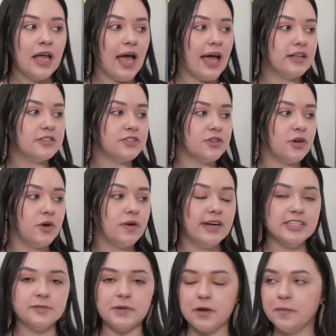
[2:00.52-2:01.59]
And so
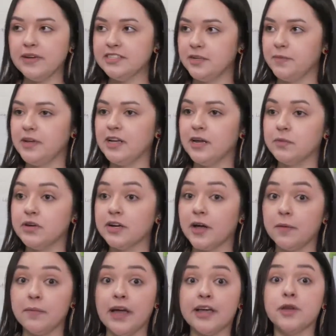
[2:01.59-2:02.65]
it's been amazing being able to
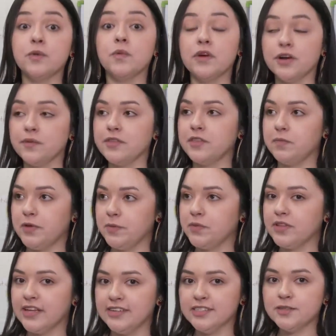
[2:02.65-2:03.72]
come back and work with the
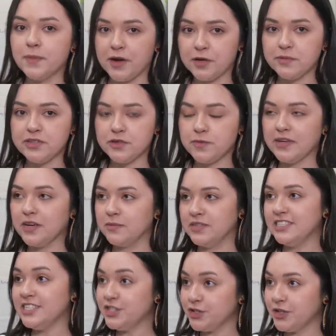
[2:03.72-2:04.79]
people that inspired me to become
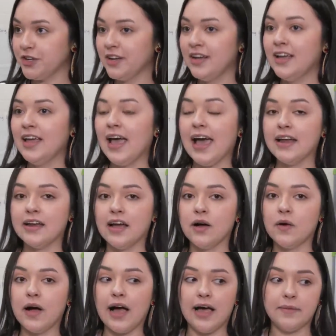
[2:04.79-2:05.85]
a teacher. And
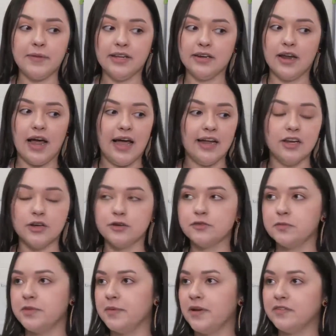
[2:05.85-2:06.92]
now, I mean, I learn
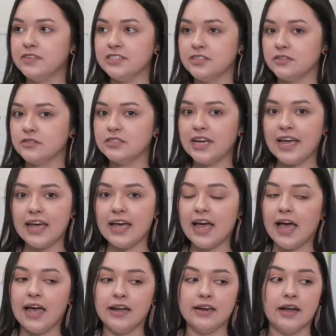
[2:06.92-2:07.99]
from them every single day.
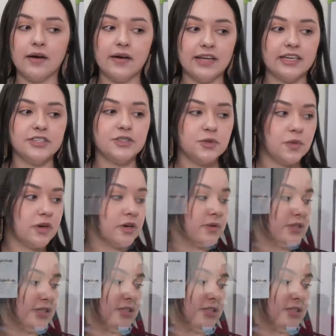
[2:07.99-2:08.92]
And now I get to work with